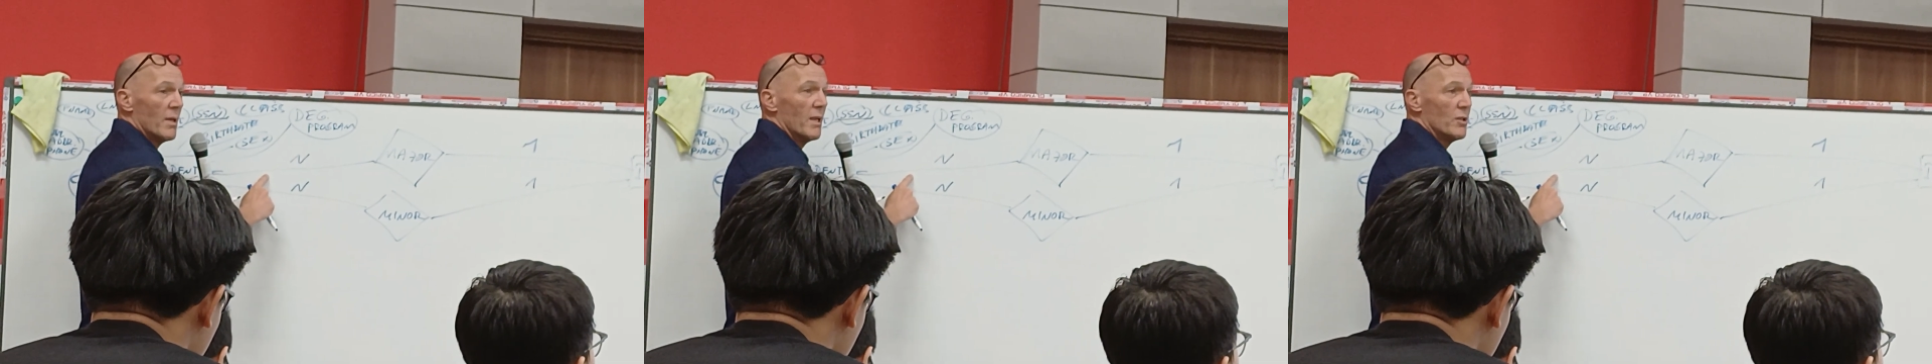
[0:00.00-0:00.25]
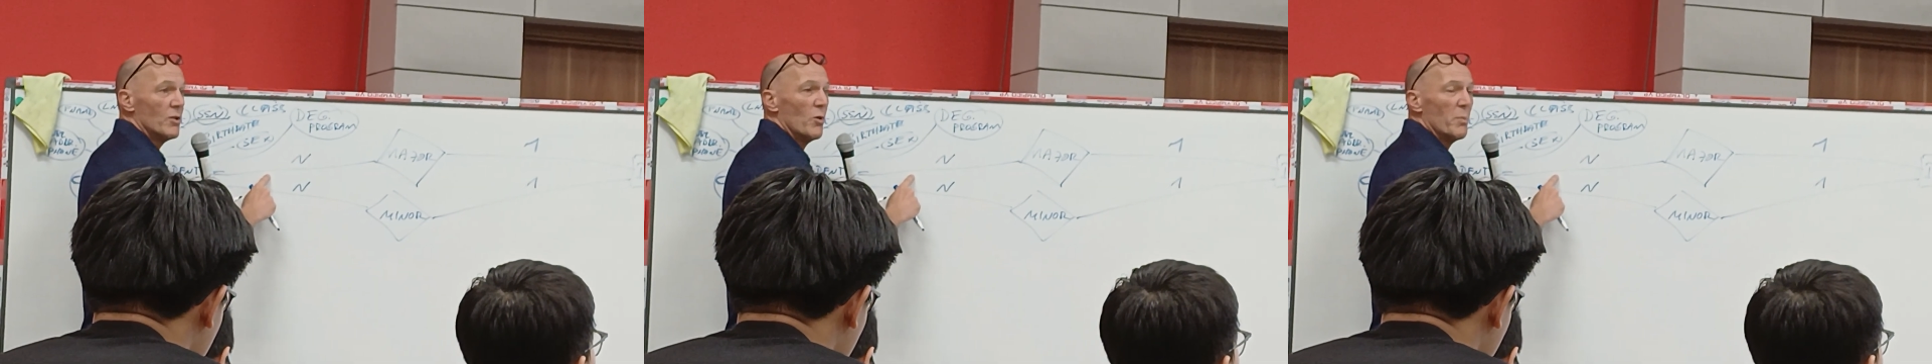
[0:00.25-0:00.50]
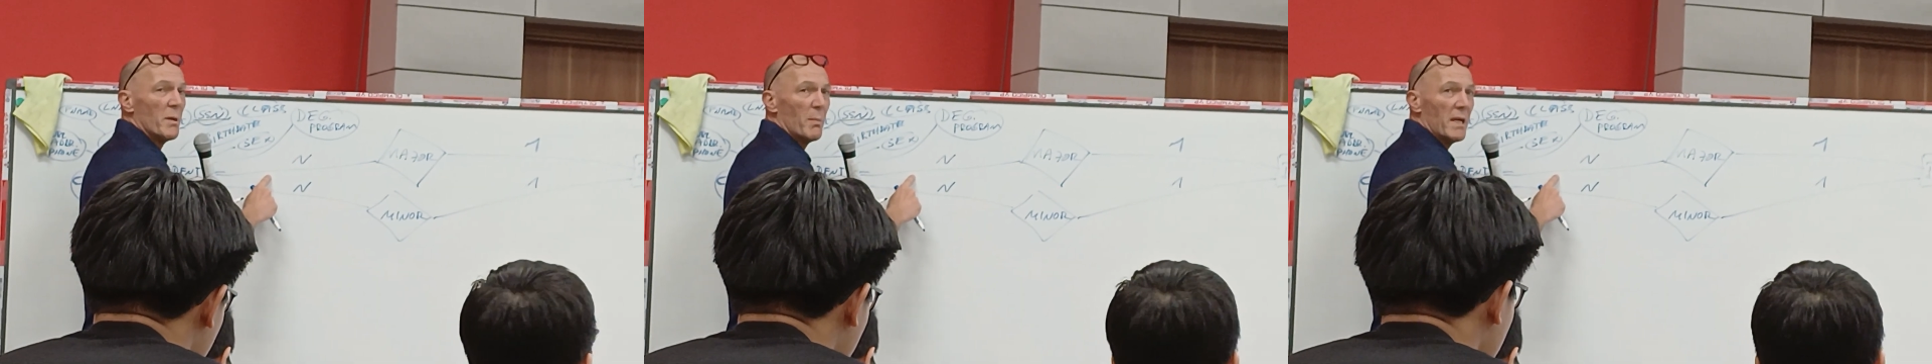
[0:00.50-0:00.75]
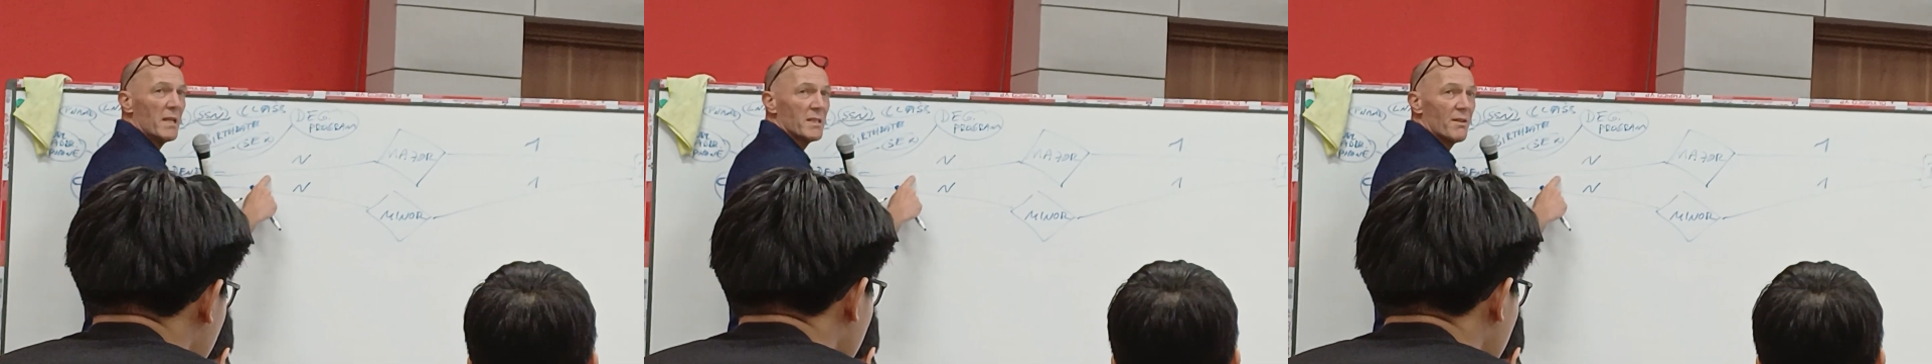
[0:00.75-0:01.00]
Assuming.
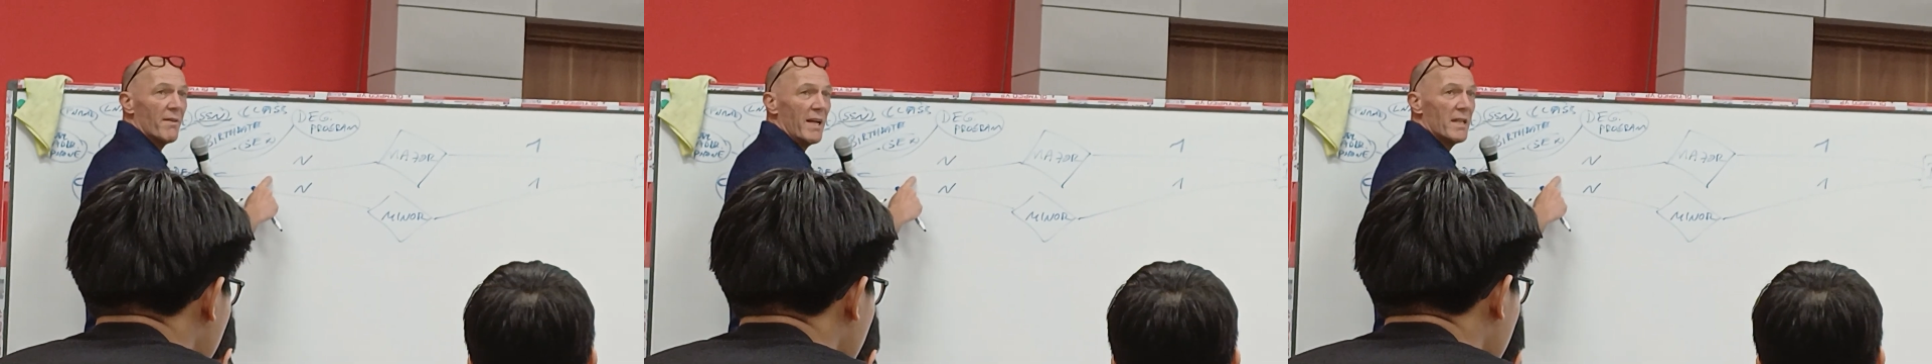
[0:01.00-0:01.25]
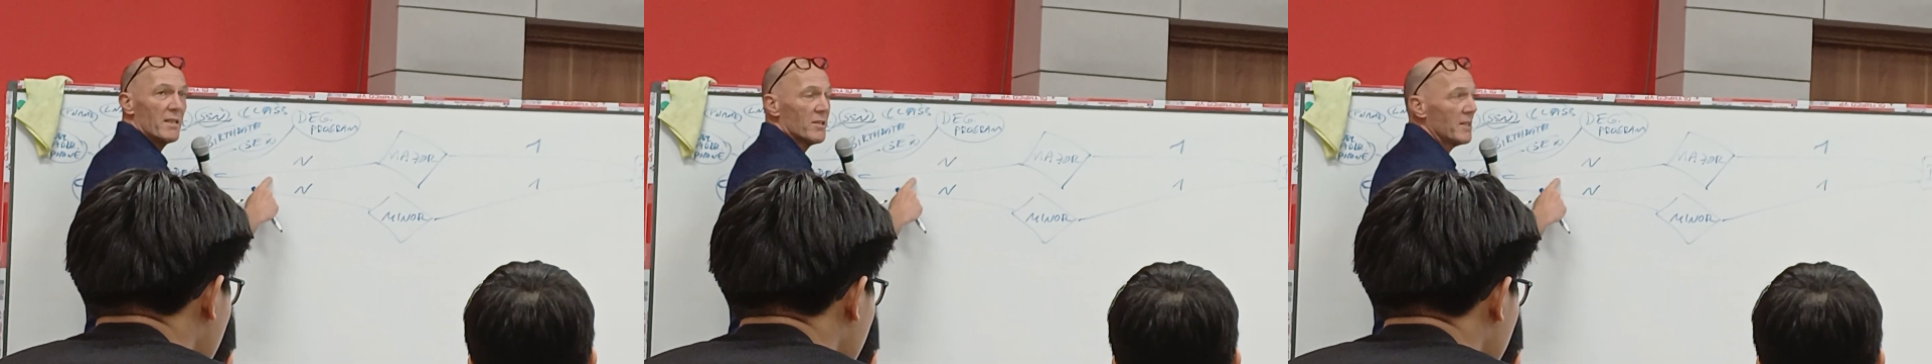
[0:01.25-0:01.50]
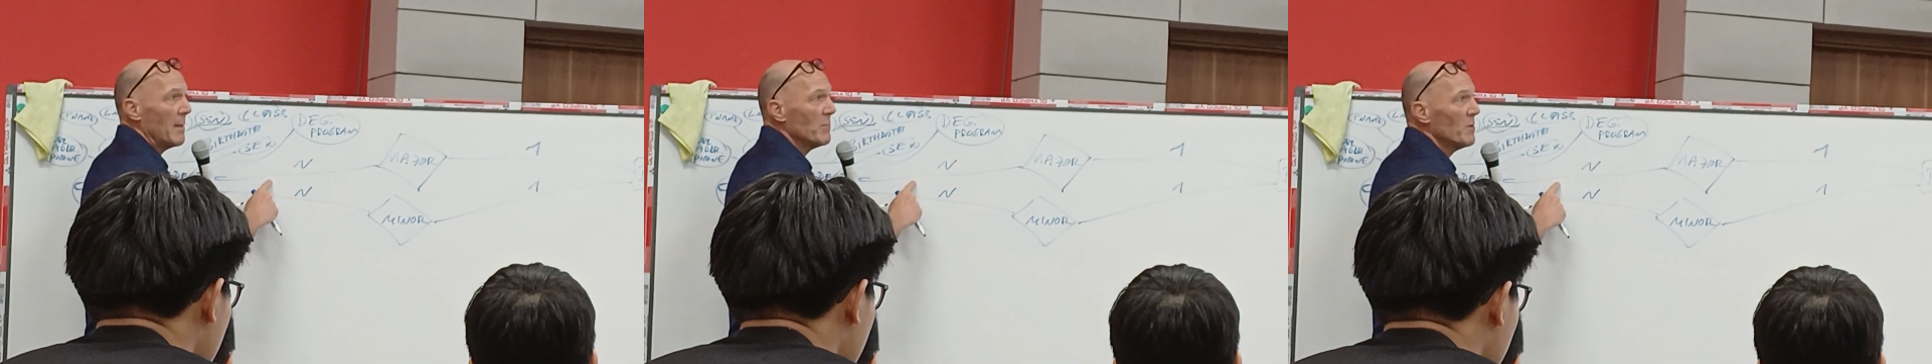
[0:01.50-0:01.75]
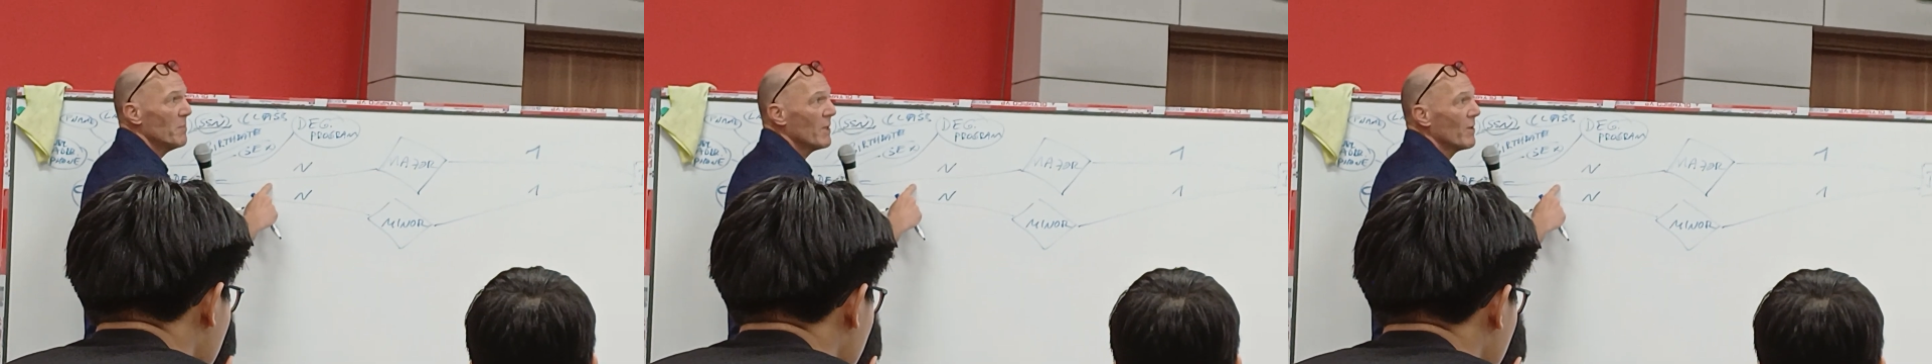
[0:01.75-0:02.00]
It's a valid
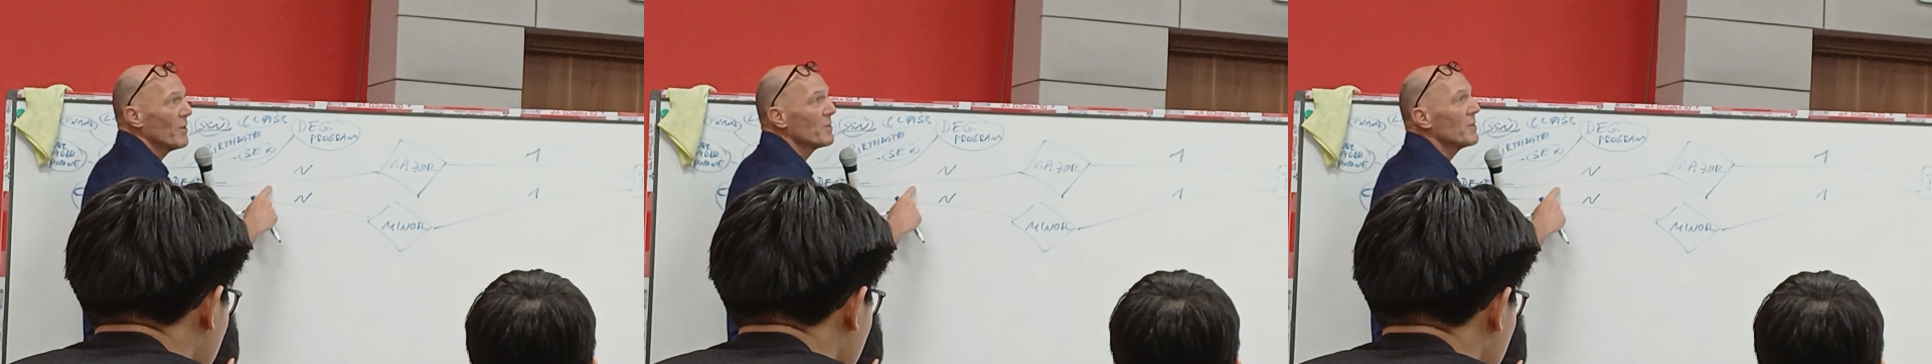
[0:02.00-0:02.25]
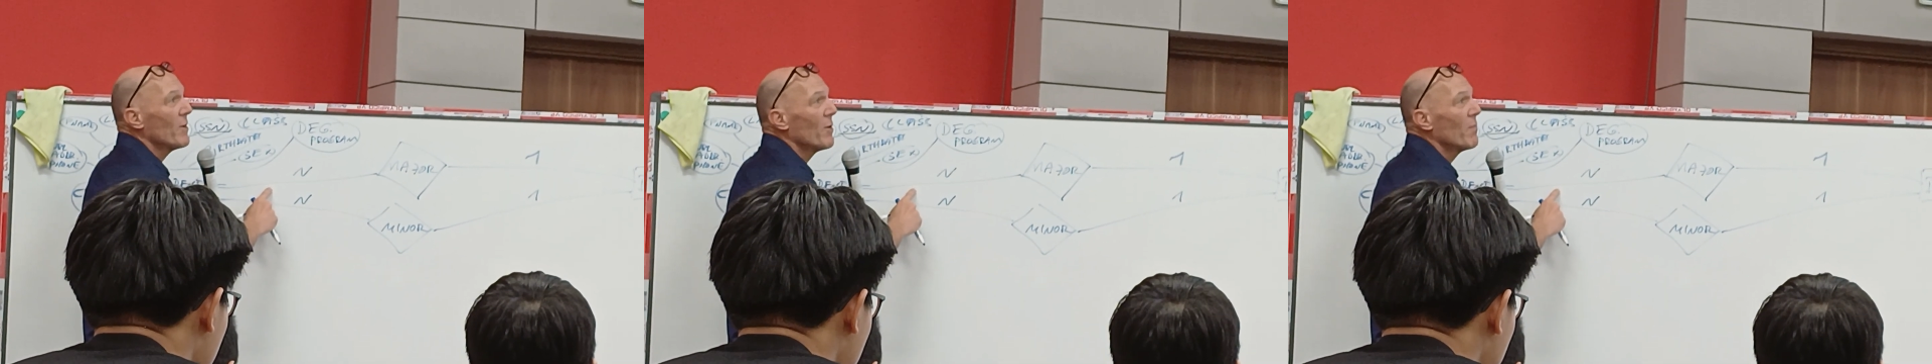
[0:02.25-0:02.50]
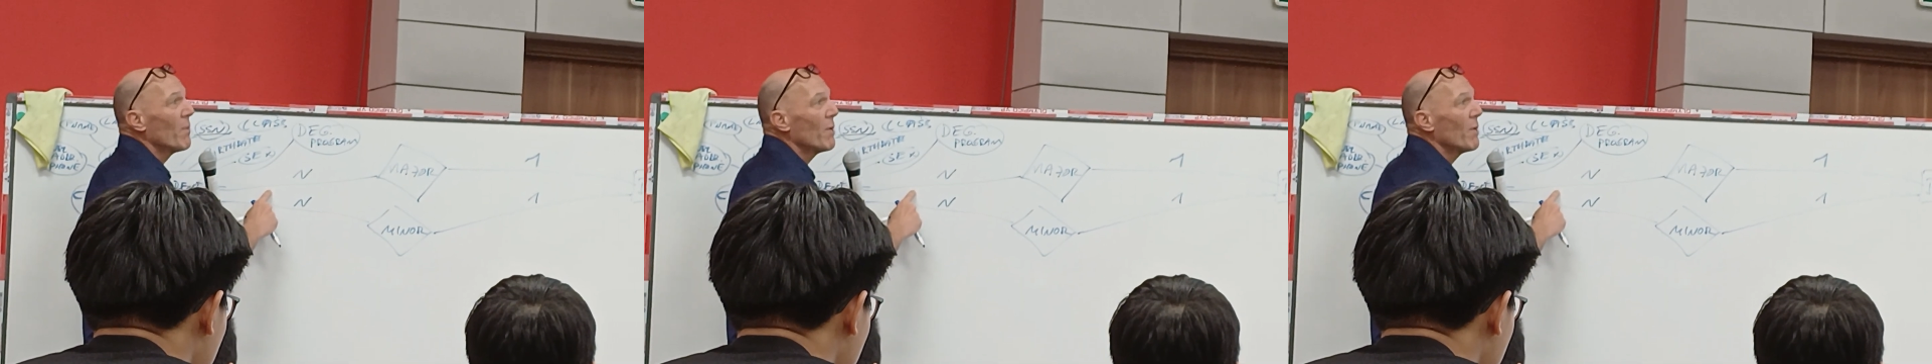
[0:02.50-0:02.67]
assumption because on